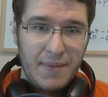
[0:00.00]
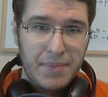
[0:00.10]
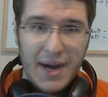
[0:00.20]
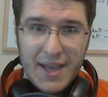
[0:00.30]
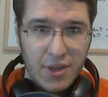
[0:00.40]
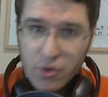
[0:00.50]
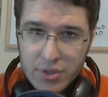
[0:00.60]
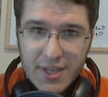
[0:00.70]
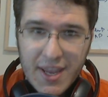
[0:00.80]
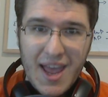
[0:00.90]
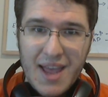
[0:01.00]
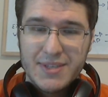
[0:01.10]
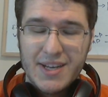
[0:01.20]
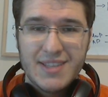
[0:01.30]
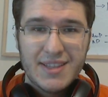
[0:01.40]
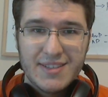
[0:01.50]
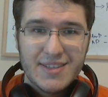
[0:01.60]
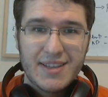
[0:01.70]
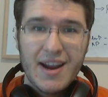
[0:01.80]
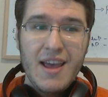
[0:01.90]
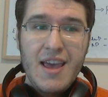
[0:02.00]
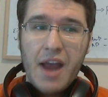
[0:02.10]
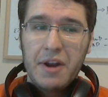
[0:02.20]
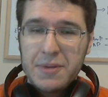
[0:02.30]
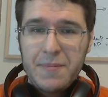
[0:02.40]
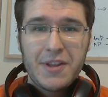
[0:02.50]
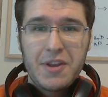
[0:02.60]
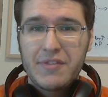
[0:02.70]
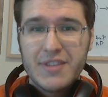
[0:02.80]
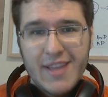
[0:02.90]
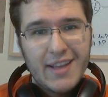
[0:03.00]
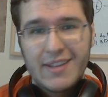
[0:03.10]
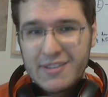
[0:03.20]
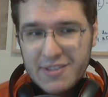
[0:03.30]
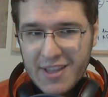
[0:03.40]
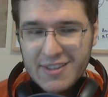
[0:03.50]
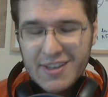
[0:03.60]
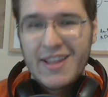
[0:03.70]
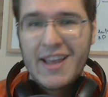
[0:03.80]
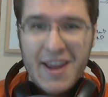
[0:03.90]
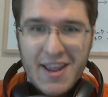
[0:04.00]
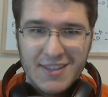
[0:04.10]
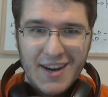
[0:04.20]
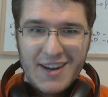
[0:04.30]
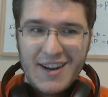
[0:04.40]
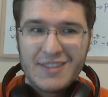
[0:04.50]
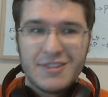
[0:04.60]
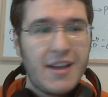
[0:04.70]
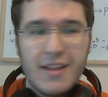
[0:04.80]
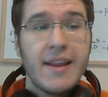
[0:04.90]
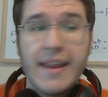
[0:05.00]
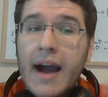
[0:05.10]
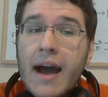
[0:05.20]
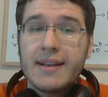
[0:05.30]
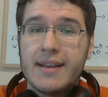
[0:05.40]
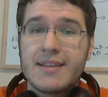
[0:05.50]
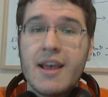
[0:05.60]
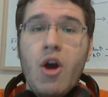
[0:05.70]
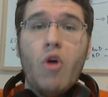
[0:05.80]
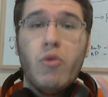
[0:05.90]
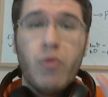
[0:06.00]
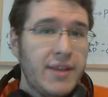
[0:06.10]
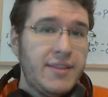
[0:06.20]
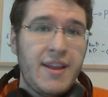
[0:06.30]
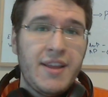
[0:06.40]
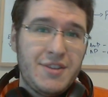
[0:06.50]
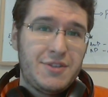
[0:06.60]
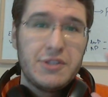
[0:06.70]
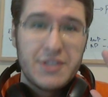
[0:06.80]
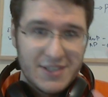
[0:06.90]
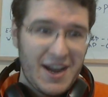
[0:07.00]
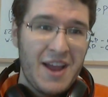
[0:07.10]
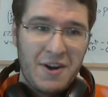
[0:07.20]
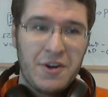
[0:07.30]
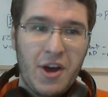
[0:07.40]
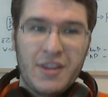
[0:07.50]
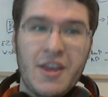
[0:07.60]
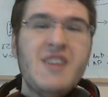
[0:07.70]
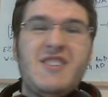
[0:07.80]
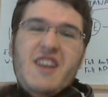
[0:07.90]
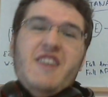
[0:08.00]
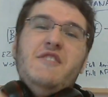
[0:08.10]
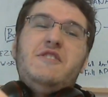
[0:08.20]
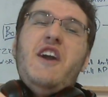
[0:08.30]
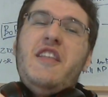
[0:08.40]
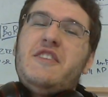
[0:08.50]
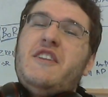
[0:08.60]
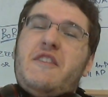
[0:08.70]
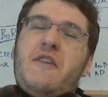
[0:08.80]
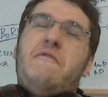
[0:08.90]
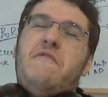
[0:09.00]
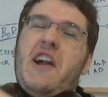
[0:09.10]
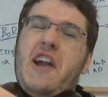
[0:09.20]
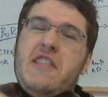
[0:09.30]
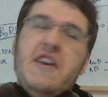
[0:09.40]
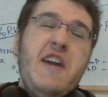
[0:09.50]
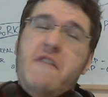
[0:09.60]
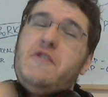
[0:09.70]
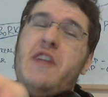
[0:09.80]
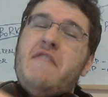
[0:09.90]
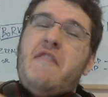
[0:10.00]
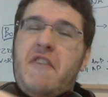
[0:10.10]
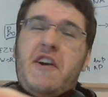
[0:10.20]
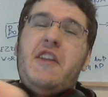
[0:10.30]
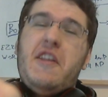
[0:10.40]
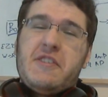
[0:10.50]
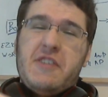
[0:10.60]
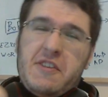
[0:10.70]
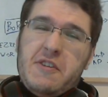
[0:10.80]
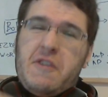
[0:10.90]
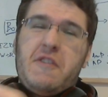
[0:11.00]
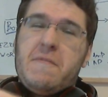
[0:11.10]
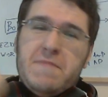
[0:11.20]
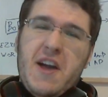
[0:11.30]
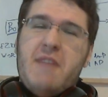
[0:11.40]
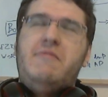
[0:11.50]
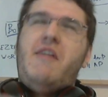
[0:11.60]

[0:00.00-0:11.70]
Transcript: buy used games and etc, etc. And on top of that, you have to stay connected to the internet like a retard, right, regardless of whether it is your desire or not. Stay on the internet, you faggot. If you don't have a fucking internet, you shouldn't play.